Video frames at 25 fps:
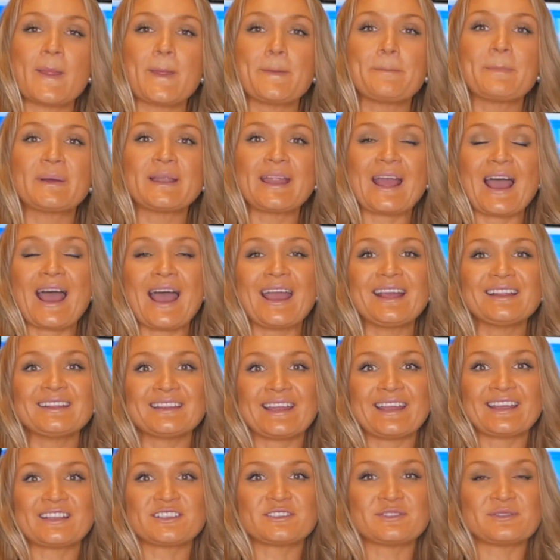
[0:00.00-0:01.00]
But I
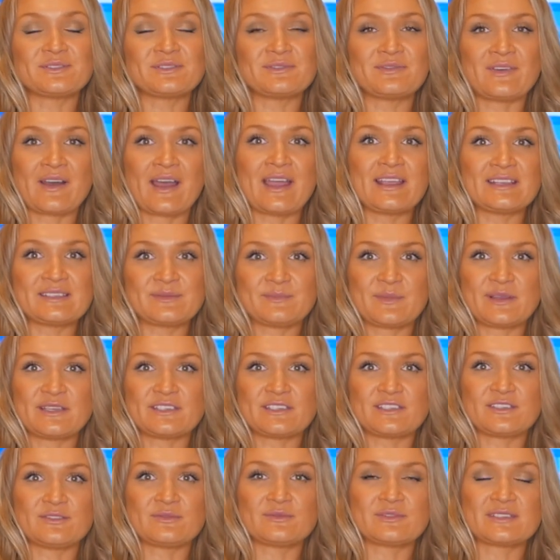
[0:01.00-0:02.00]
like to advise my
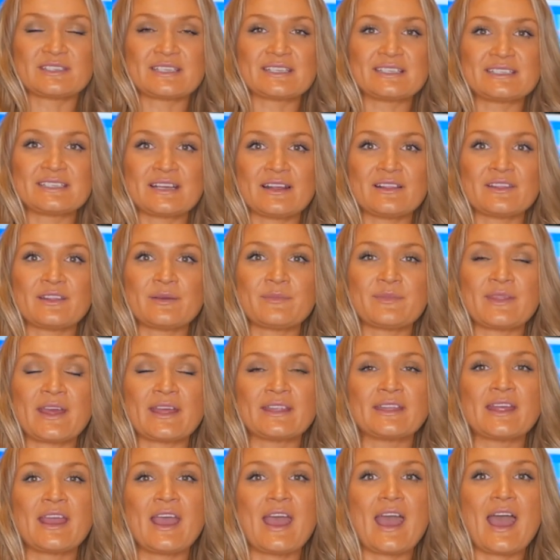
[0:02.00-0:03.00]
students and tell them that